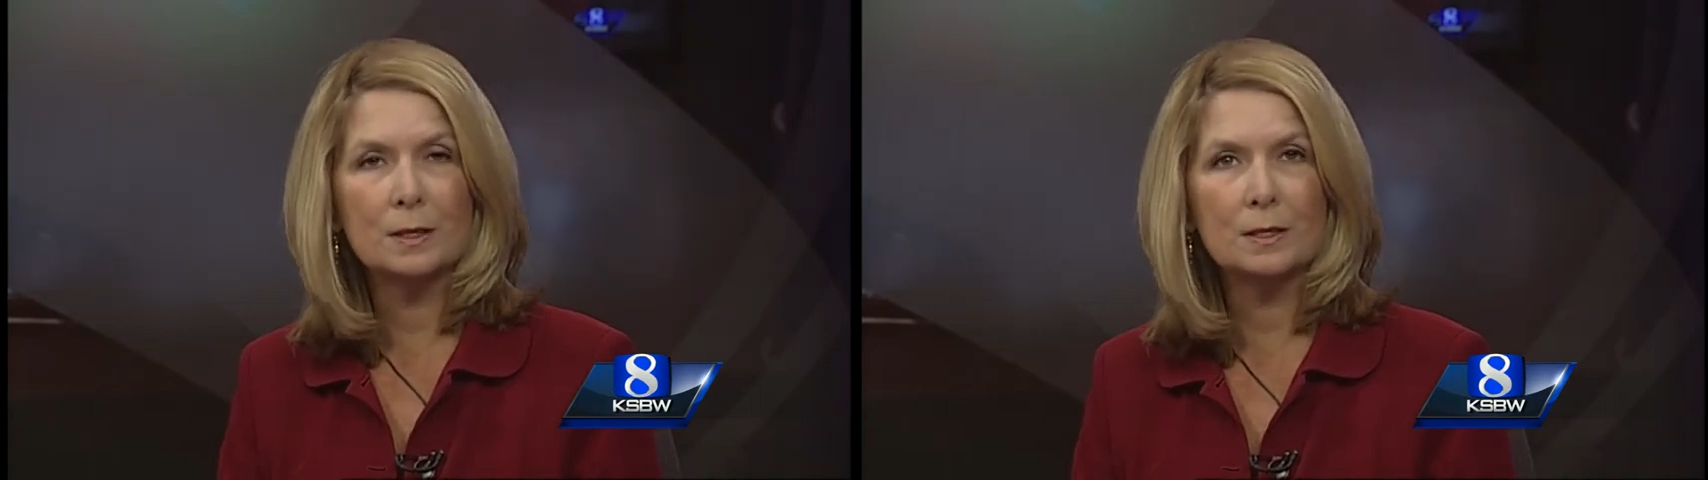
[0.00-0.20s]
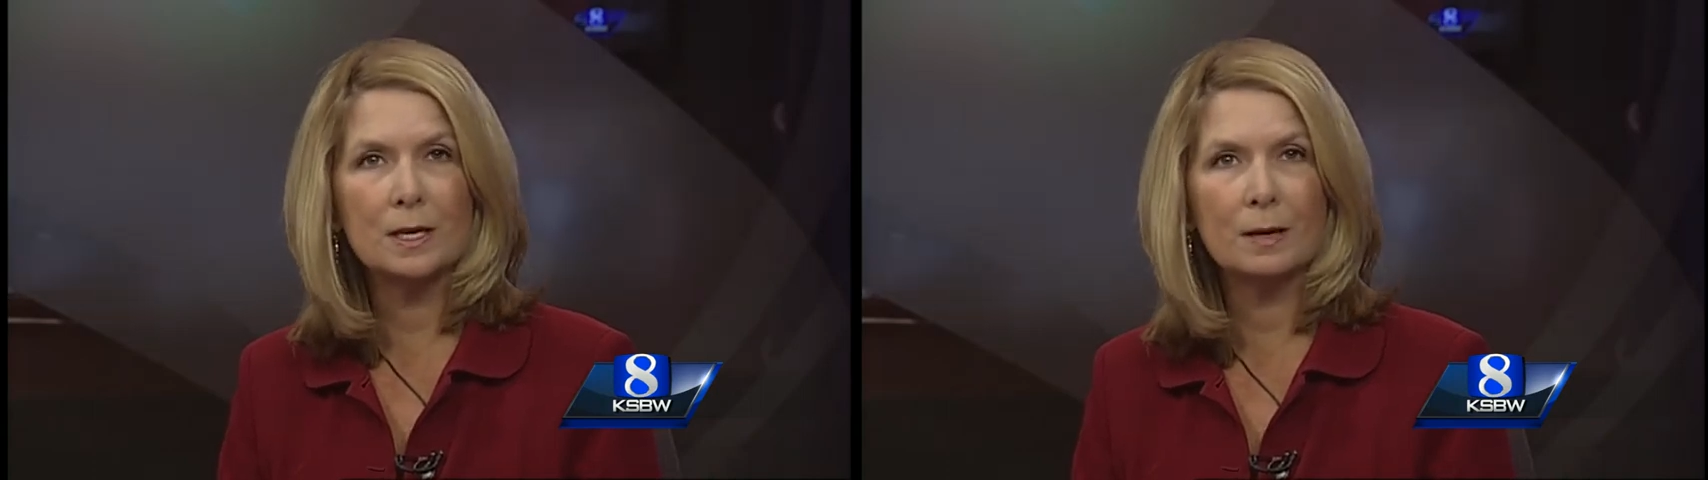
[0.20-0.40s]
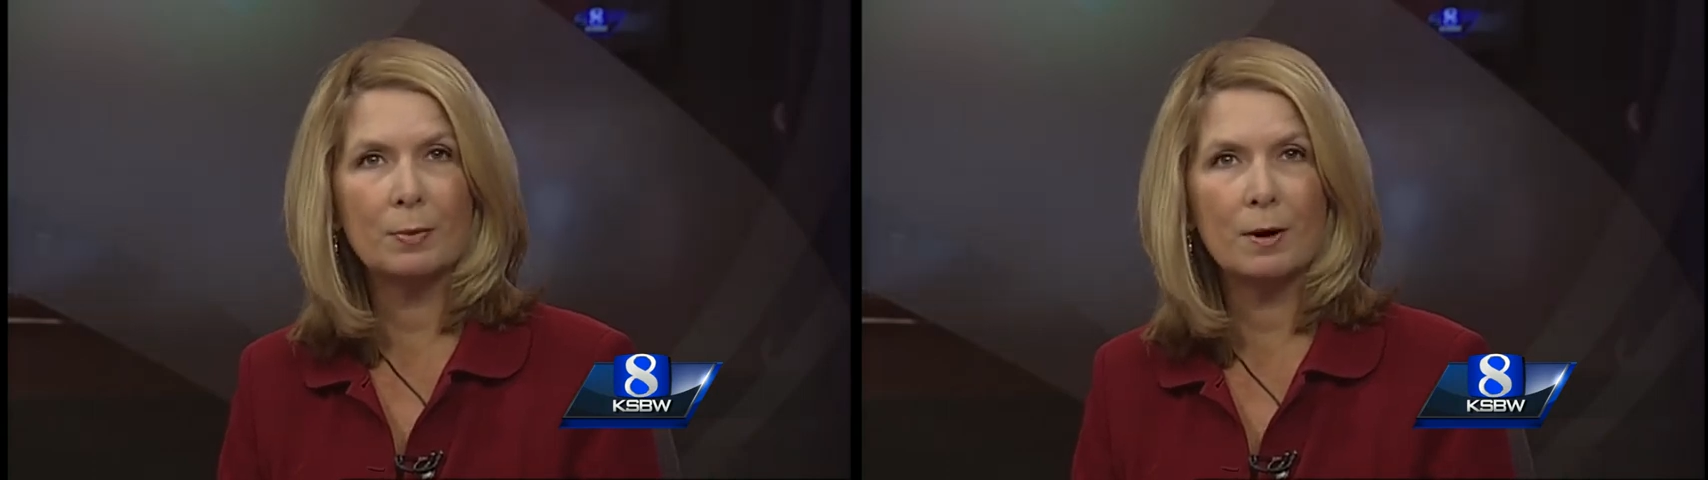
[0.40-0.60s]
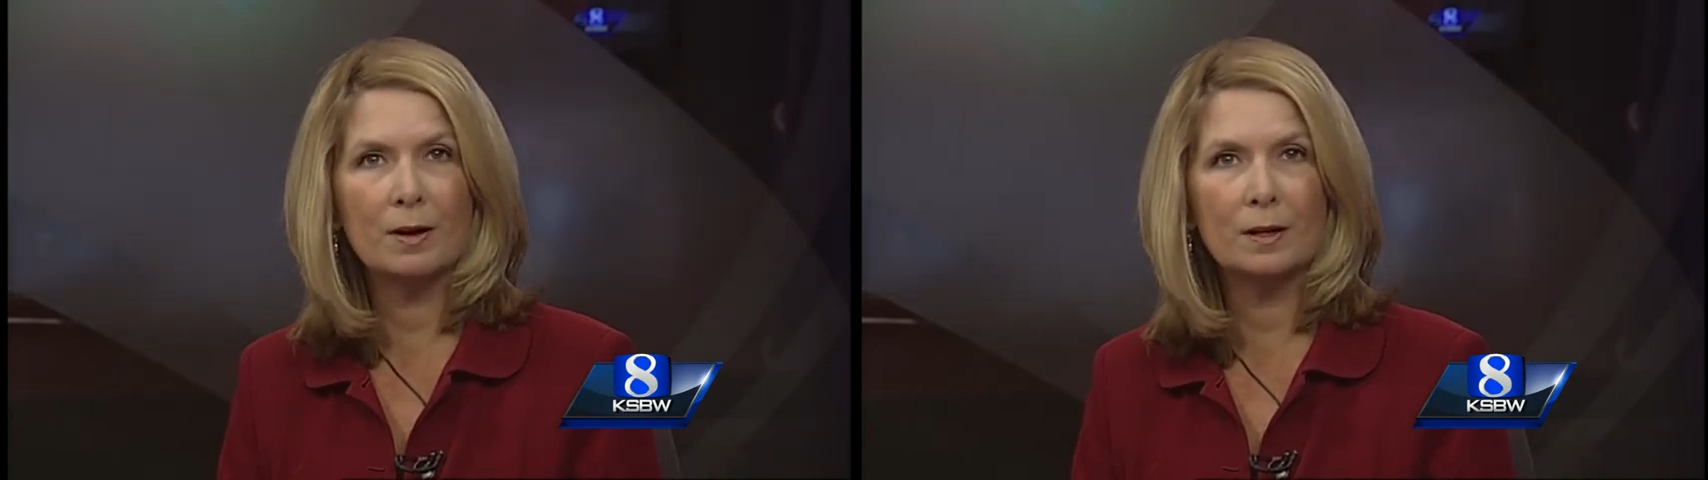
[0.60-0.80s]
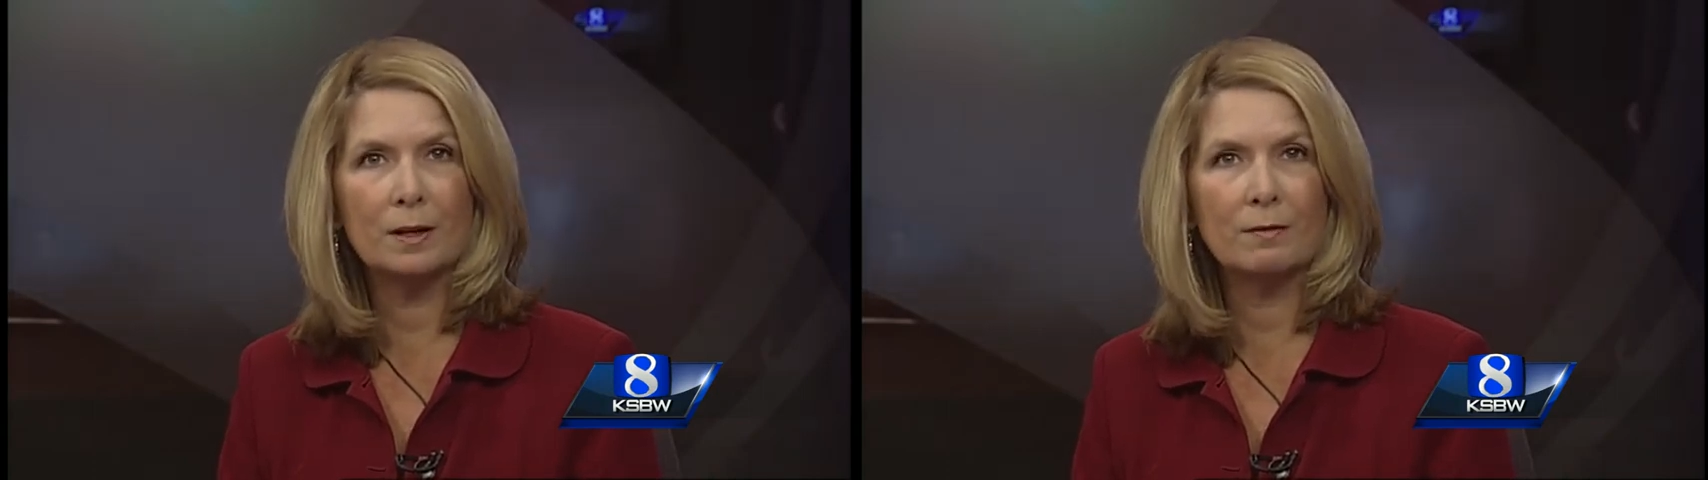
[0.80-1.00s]
to take
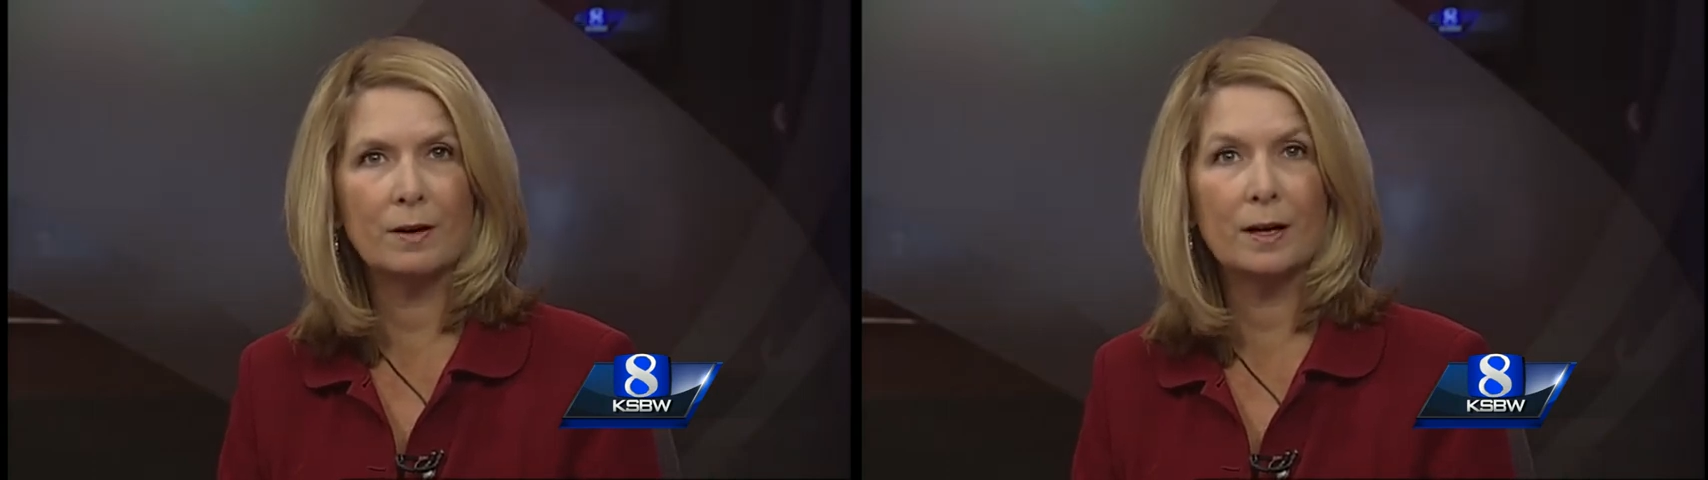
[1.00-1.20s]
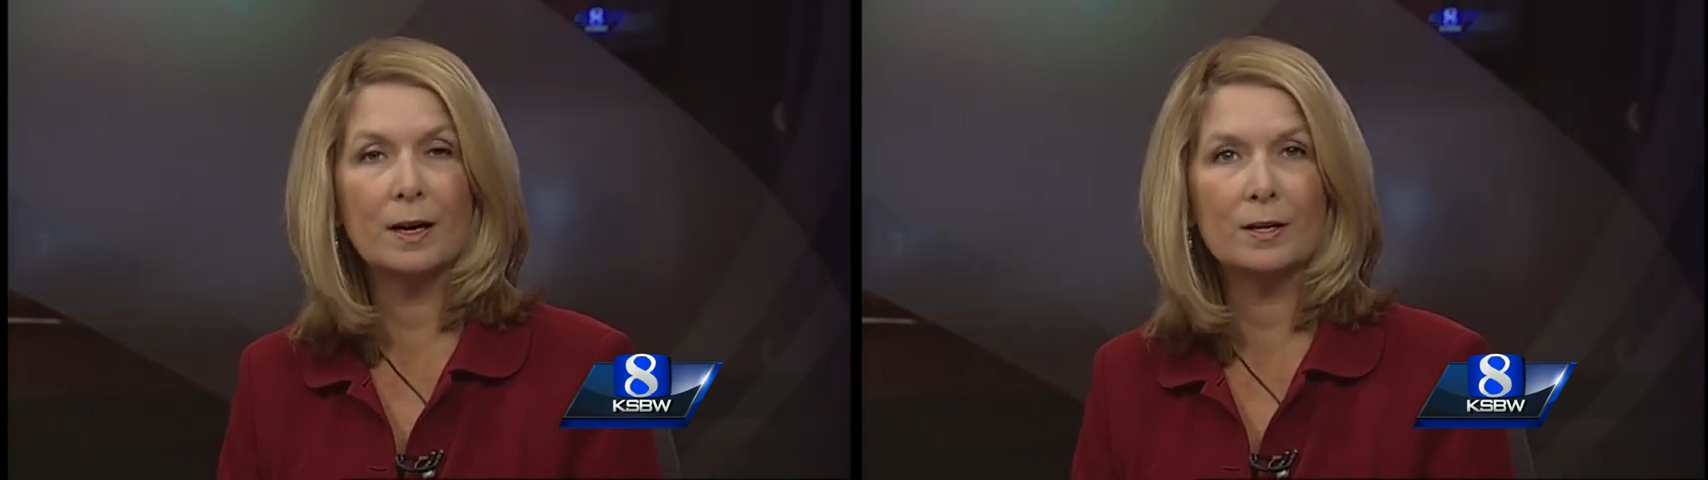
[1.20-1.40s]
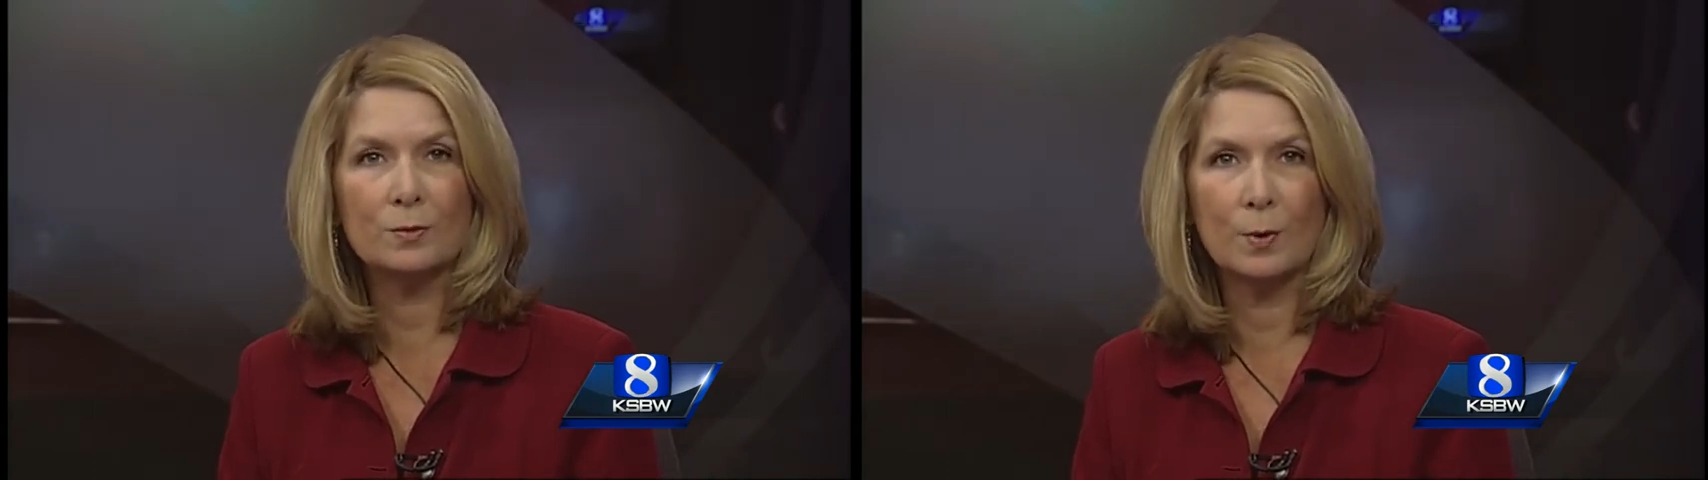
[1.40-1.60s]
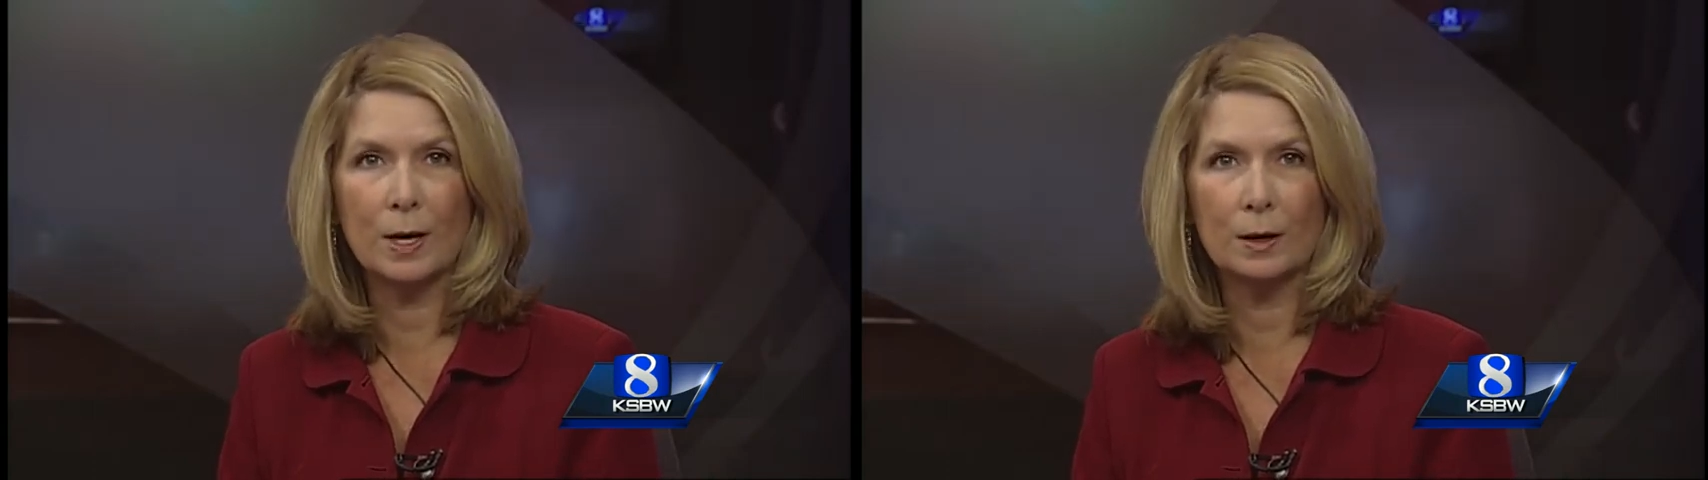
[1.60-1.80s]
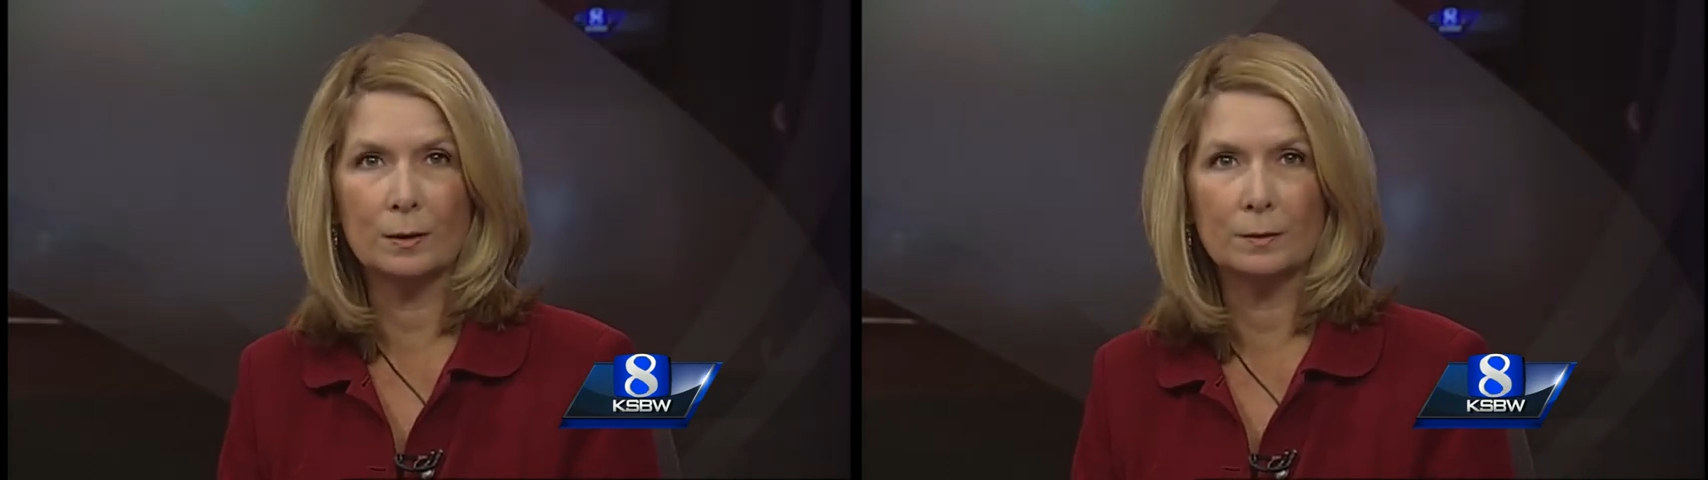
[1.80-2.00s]
part in the event as
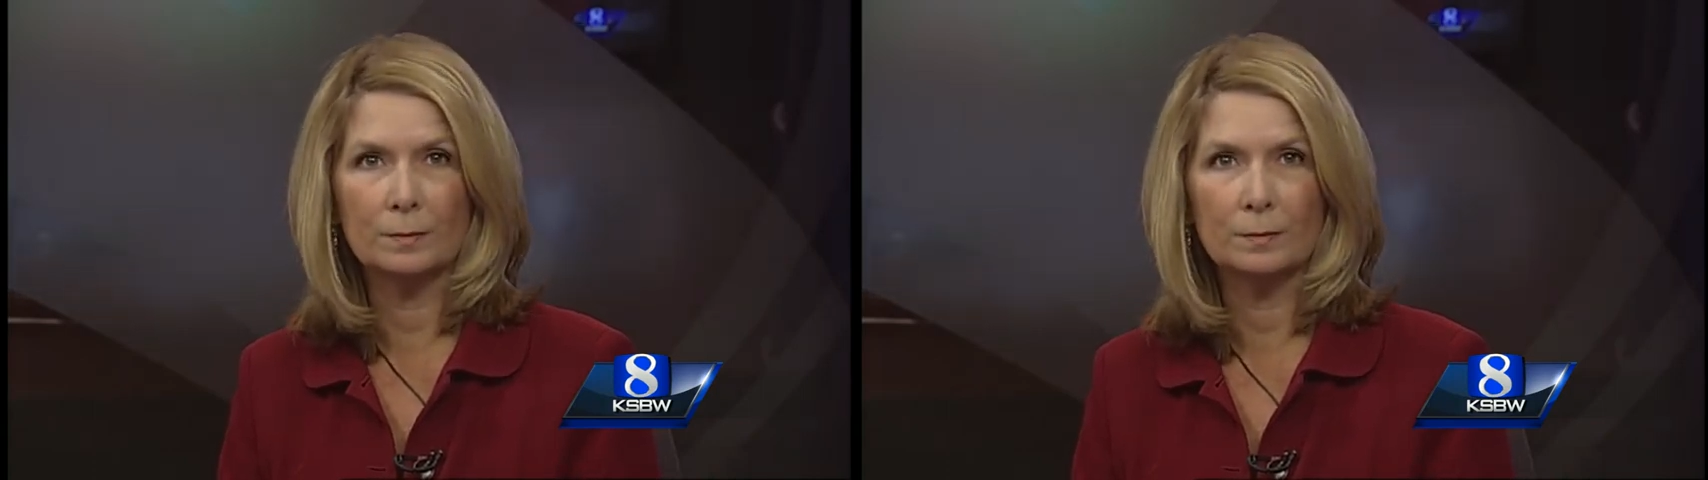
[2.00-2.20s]
well.